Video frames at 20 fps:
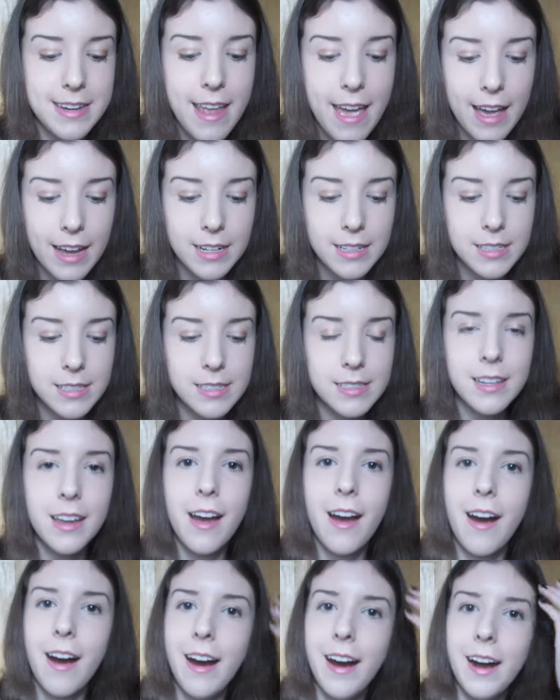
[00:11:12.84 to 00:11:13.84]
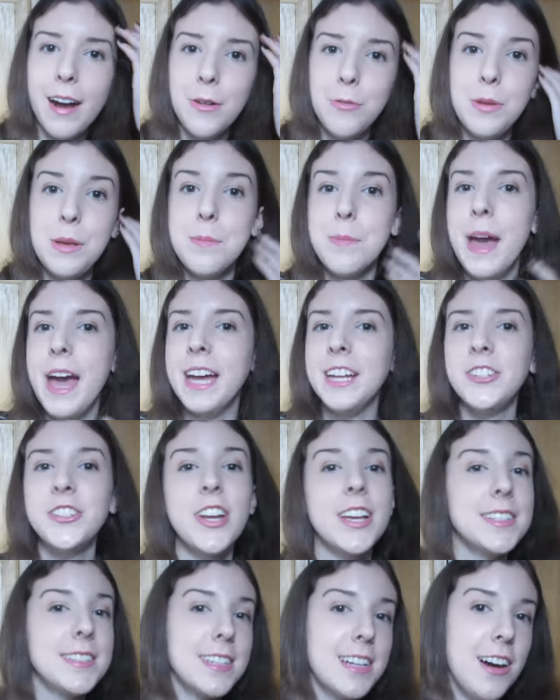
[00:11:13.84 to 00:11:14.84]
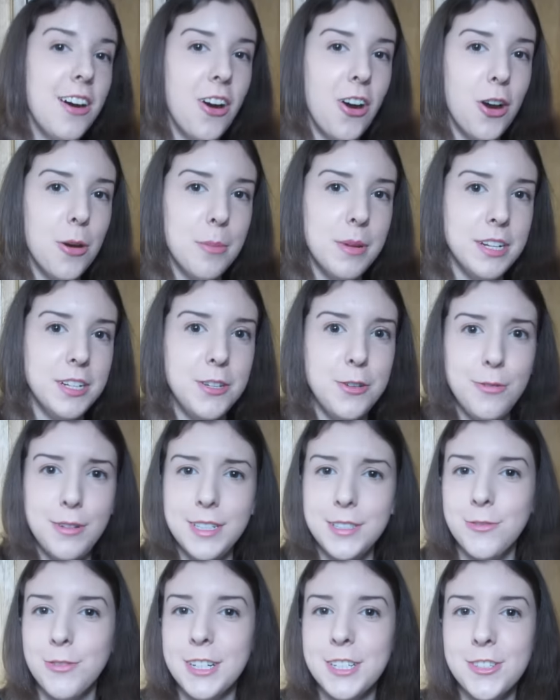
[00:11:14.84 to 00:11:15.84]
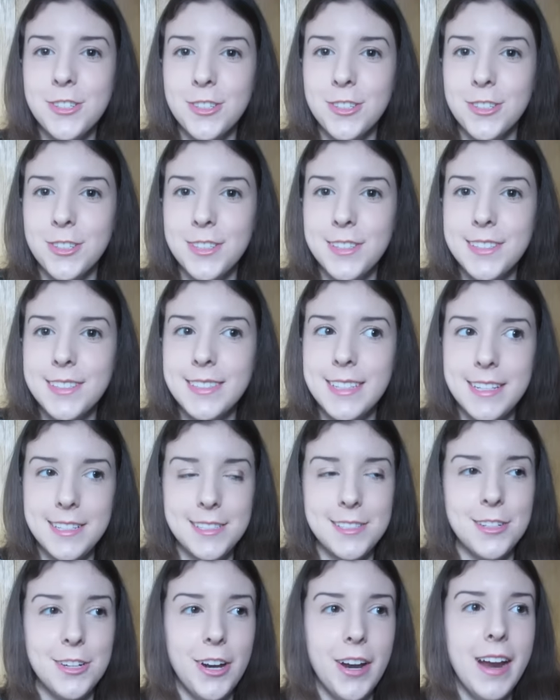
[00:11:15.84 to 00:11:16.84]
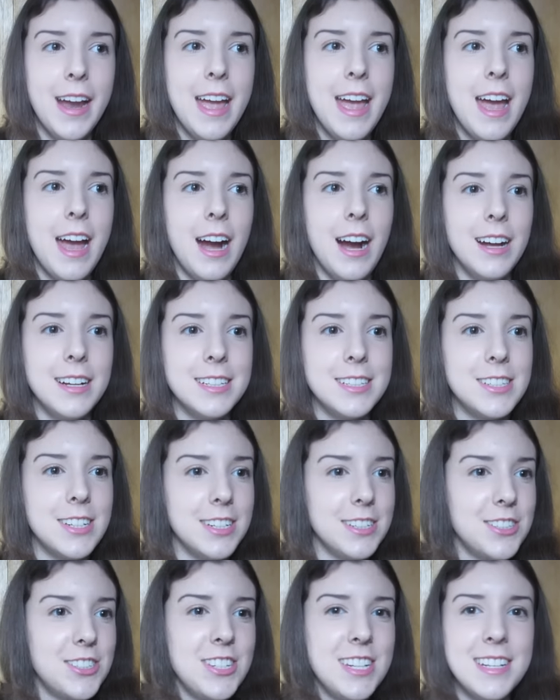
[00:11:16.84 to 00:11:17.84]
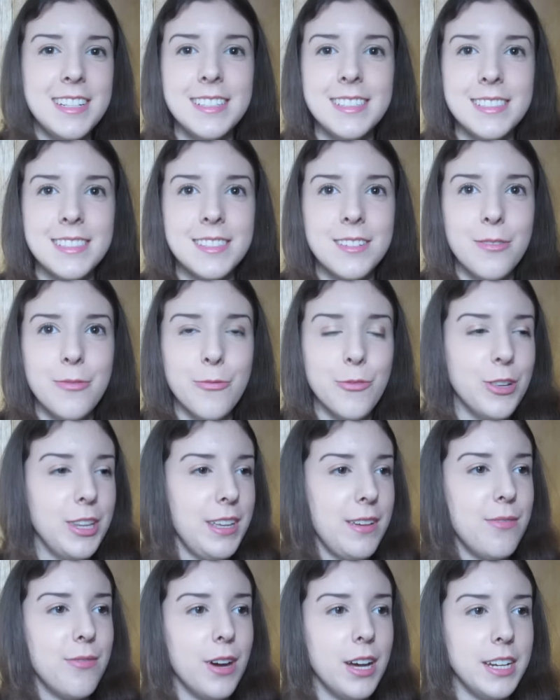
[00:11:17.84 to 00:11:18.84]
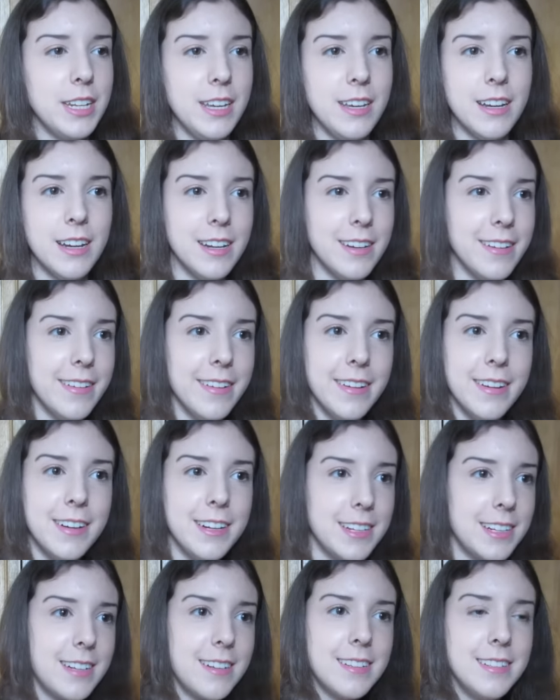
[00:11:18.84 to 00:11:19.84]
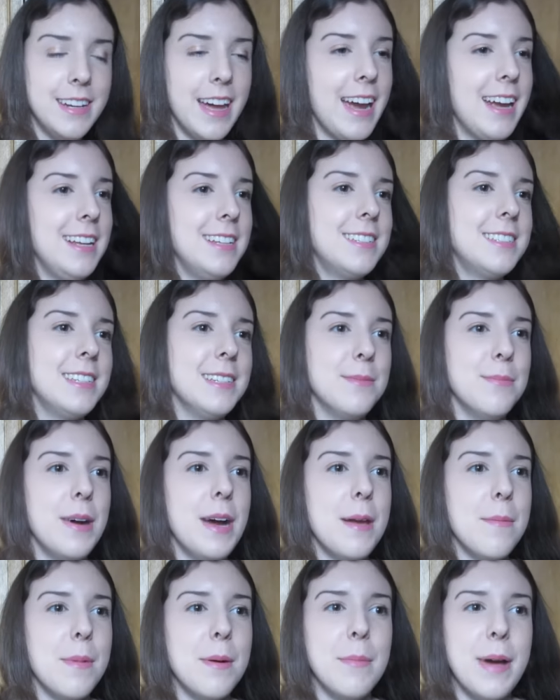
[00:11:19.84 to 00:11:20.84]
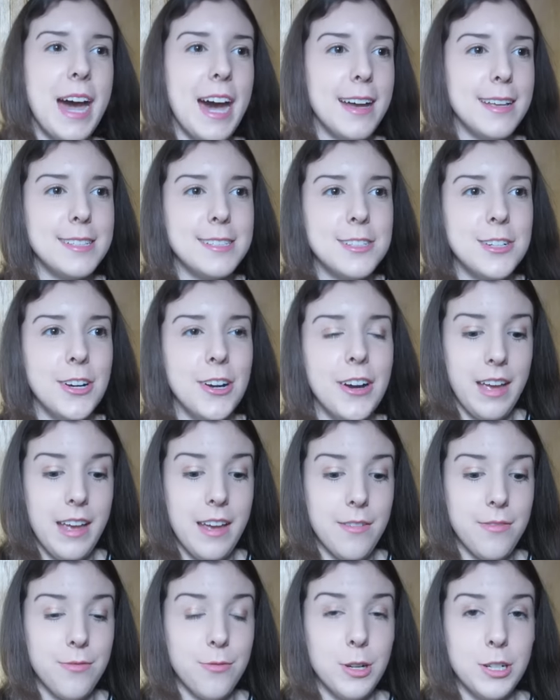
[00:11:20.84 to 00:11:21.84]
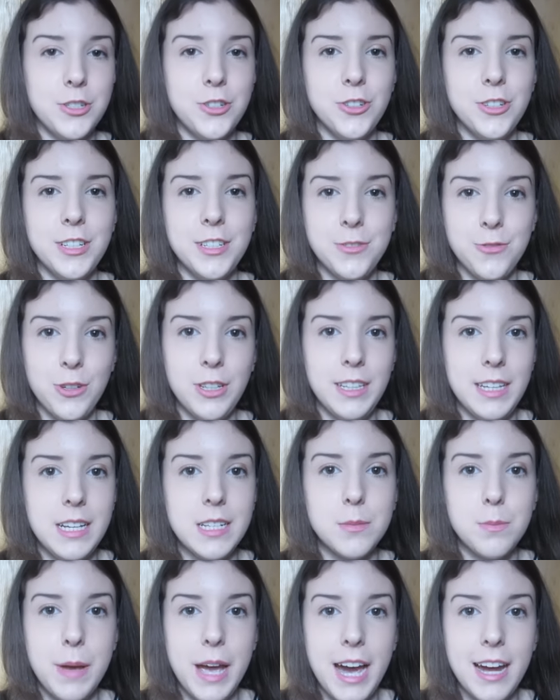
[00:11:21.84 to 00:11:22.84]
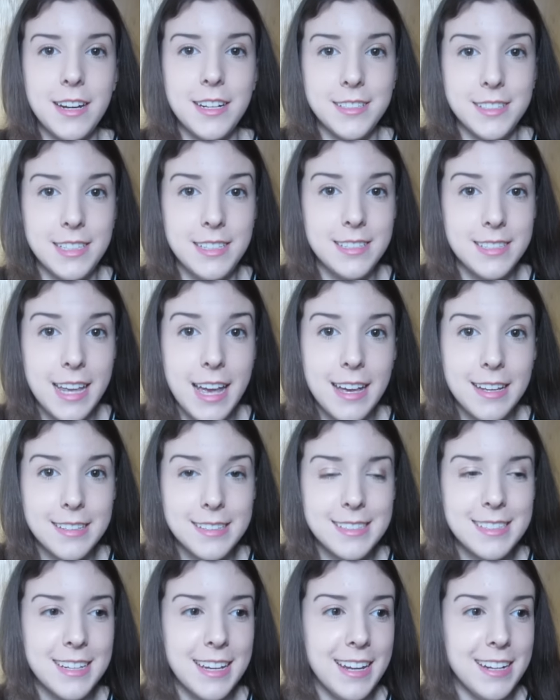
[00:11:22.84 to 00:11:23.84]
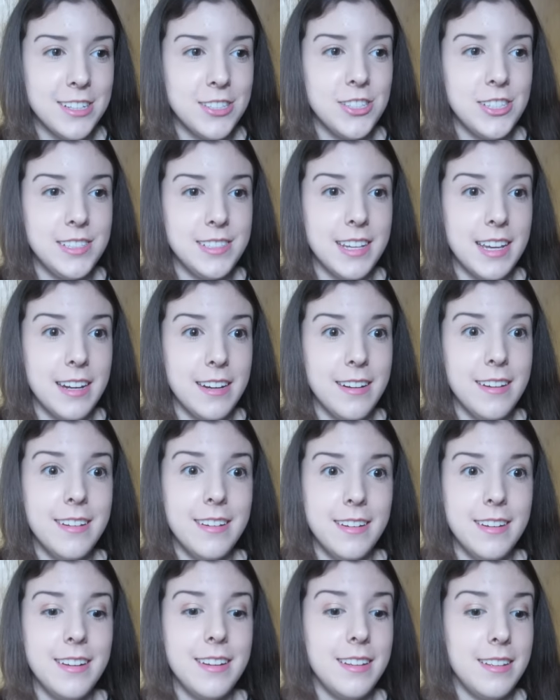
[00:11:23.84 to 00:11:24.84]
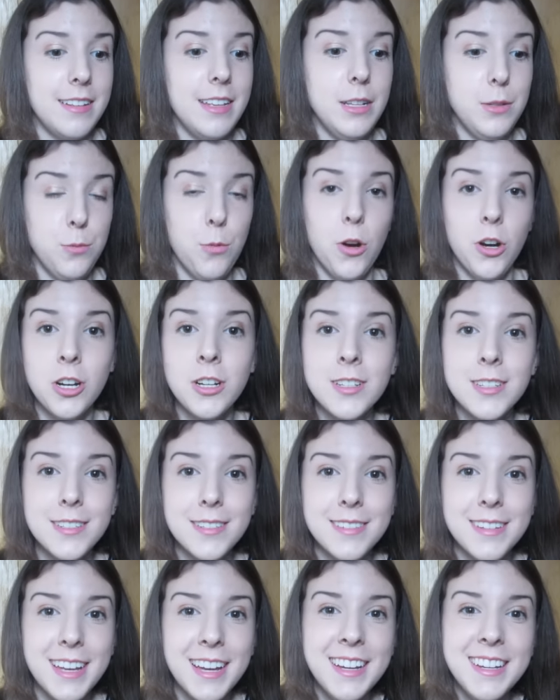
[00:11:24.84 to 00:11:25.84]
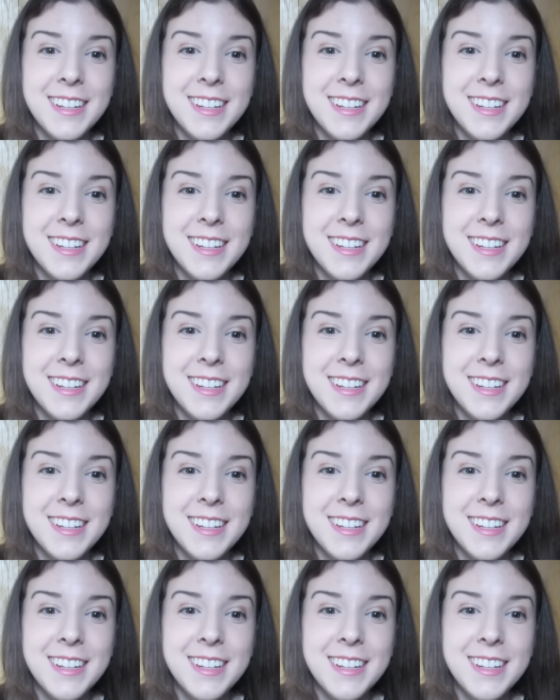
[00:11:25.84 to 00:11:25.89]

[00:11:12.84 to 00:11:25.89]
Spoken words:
Next, we met Jessica Harmon, who is Richard's sister, and she is really funny and nice. My mom asked her if Richard is really as bad as he says, and she said he's worse.